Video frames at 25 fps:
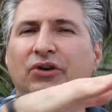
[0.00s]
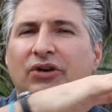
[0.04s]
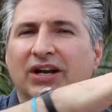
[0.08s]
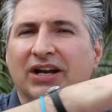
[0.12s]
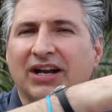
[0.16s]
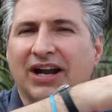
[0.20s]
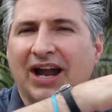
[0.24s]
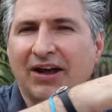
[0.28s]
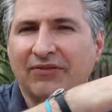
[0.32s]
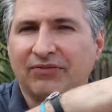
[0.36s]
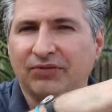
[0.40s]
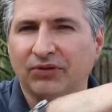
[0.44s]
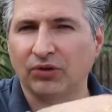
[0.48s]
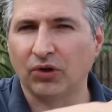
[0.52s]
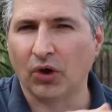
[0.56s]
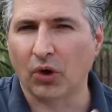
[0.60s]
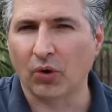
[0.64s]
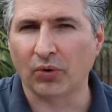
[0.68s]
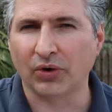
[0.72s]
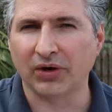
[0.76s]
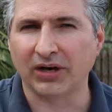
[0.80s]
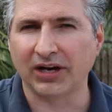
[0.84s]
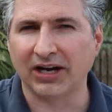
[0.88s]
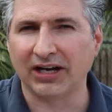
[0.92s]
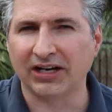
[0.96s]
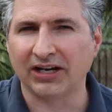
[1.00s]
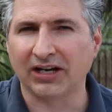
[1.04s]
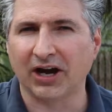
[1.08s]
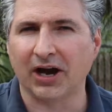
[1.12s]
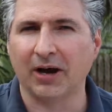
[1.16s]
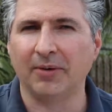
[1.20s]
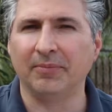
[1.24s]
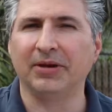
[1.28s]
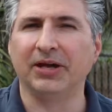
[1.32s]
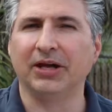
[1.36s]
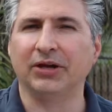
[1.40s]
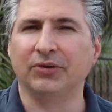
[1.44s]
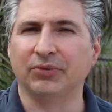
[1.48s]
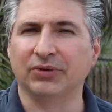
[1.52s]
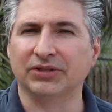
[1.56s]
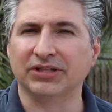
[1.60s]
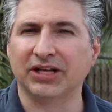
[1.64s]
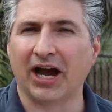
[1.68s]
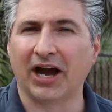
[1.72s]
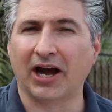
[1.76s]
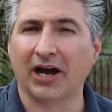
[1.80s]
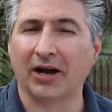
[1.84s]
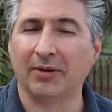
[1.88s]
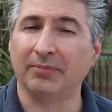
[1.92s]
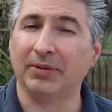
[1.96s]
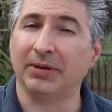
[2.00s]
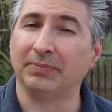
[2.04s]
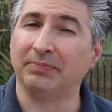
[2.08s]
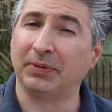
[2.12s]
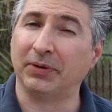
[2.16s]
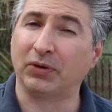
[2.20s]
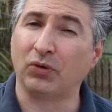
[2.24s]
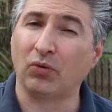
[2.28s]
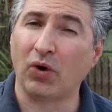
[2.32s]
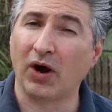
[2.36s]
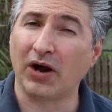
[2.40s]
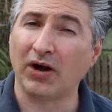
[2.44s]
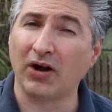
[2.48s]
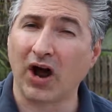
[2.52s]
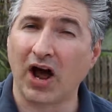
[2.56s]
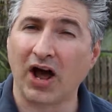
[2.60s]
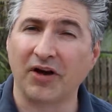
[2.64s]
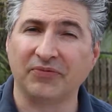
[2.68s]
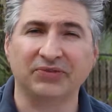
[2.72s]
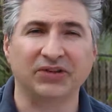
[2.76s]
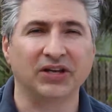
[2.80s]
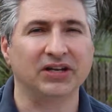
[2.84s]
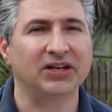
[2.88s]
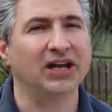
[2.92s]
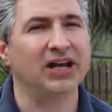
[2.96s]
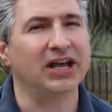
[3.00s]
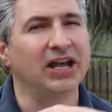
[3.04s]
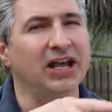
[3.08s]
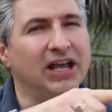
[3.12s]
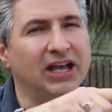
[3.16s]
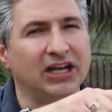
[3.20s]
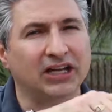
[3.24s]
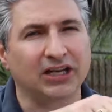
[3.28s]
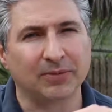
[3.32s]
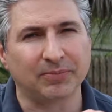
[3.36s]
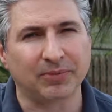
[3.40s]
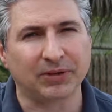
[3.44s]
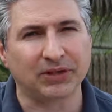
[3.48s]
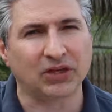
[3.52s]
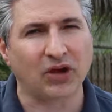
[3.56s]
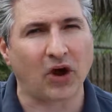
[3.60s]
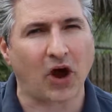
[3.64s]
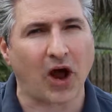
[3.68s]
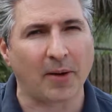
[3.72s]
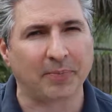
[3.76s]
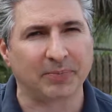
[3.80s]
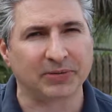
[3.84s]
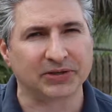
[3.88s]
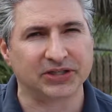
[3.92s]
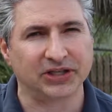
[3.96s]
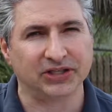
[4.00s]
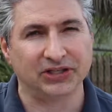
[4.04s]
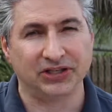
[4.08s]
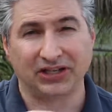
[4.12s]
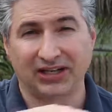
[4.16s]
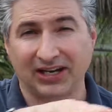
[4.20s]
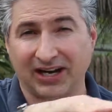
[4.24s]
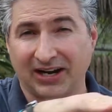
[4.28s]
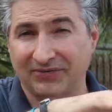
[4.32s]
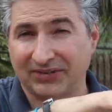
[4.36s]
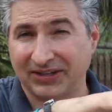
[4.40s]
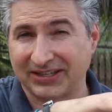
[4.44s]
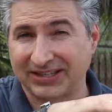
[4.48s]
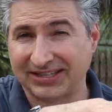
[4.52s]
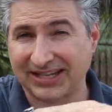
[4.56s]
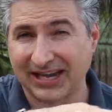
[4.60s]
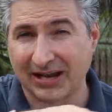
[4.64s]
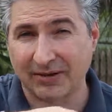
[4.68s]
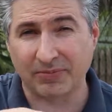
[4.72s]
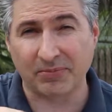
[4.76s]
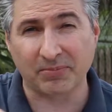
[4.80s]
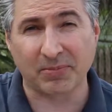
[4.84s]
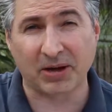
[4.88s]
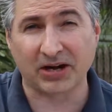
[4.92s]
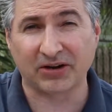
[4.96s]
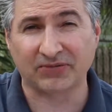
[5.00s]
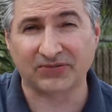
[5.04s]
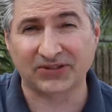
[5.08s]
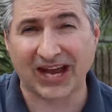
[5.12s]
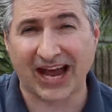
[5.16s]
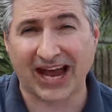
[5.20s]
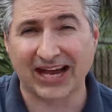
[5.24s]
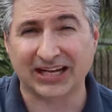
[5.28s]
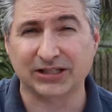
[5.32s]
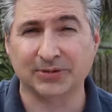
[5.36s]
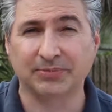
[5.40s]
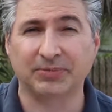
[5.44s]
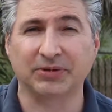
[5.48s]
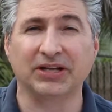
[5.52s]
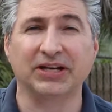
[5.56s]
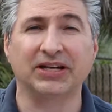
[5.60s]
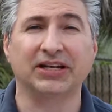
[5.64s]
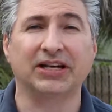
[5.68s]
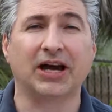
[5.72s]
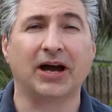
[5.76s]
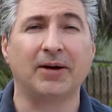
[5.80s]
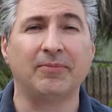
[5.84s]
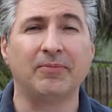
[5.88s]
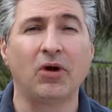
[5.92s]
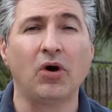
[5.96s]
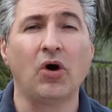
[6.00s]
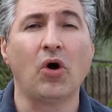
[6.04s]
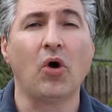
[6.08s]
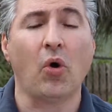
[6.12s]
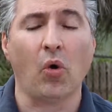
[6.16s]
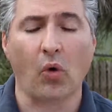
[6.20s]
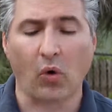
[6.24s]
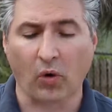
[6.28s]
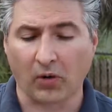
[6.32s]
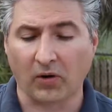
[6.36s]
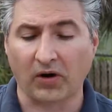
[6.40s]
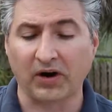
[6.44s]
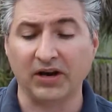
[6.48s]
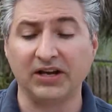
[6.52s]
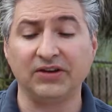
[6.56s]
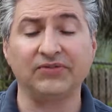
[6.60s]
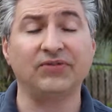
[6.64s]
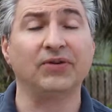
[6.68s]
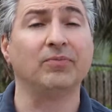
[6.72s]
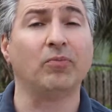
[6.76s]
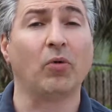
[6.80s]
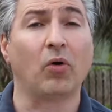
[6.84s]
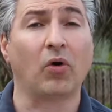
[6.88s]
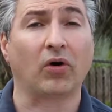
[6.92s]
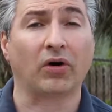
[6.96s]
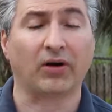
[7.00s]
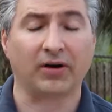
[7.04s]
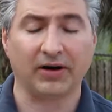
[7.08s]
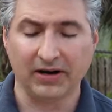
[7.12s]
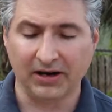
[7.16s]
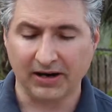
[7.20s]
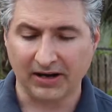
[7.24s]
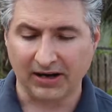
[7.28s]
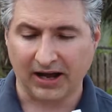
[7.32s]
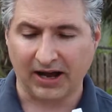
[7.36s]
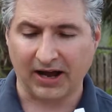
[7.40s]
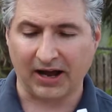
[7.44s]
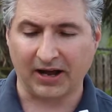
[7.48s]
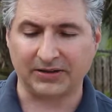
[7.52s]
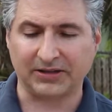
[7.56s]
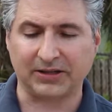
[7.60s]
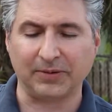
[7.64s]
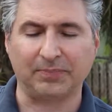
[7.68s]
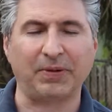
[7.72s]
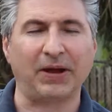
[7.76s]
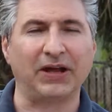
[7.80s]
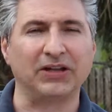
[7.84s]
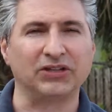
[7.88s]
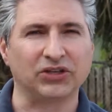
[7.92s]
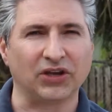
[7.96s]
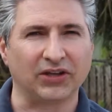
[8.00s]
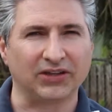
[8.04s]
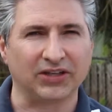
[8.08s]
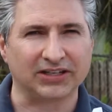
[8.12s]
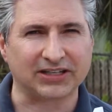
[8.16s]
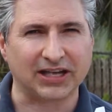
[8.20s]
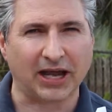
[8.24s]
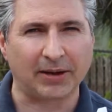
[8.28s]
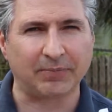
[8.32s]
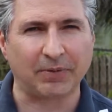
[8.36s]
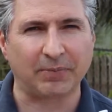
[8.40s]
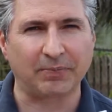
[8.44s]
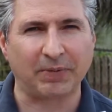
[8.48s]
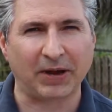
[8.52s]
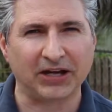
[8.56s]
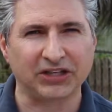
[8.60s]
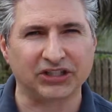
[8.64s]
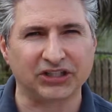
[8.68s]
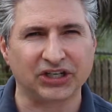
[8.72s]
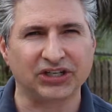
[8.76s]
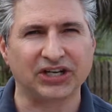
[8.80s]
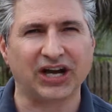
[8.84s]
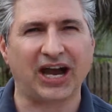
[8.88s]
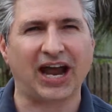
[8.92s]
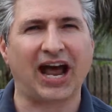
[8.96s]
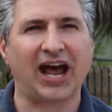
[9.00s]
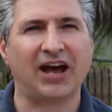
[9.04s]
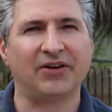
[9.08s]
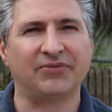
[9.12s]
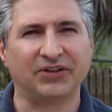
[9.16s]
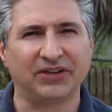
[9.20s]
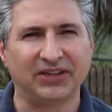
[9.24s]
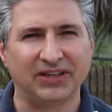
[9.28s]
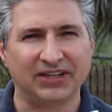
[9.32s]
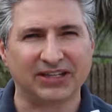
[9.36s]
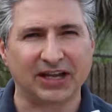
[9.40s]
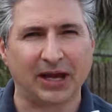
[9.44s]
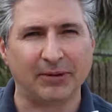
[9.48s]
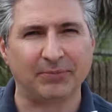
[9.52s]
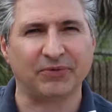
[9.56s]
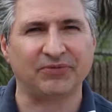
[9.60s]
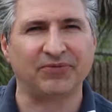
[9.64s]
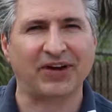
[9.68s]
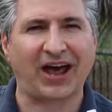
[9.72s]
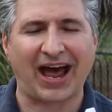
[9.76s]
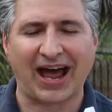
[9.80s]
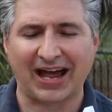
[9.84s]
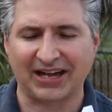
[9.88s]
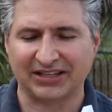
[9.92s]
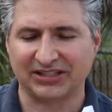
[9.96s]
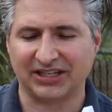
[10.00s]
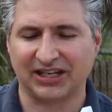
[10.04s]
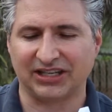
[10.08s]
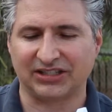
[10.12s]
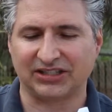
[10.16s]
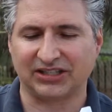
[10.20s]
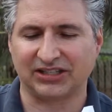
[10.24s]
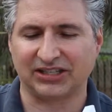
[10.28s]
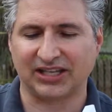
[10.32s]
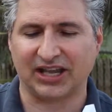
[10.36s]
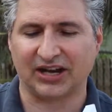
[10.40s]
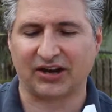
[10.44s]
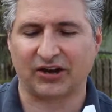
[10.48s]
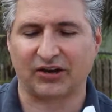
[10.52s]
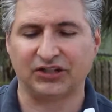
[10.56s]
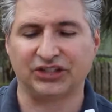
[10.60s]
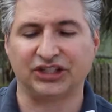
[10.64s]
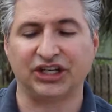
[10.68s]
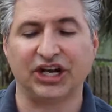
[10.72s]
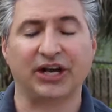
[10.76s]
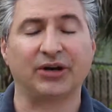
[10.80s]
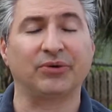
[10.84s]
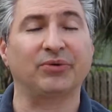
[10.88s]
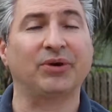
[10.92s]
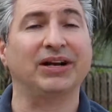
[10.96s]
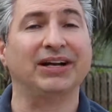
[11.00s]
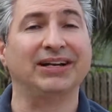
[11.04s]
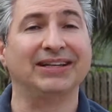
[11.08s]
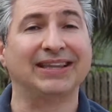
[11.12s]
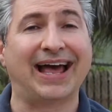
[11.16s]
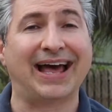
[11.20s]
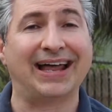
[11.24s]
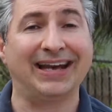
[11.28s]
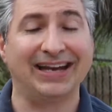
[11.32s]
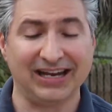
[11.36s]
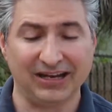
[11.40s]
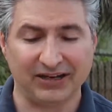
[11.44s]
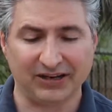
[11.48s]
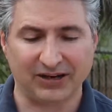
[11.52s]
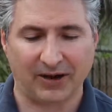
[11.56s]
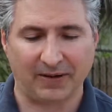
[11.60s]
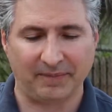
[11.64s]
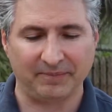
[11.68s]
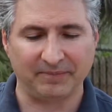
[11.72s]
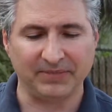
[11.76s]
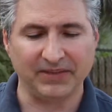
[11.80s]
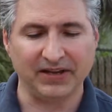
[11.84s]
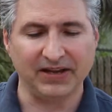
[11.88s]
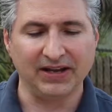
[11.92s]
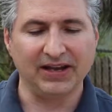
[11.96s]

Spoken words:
you're going to have lower income in retirement, but quite often it can be the opposite. You can have the same amount of taxable income or even more. Depends on the type of pension you have and the type of assets that are generating that income.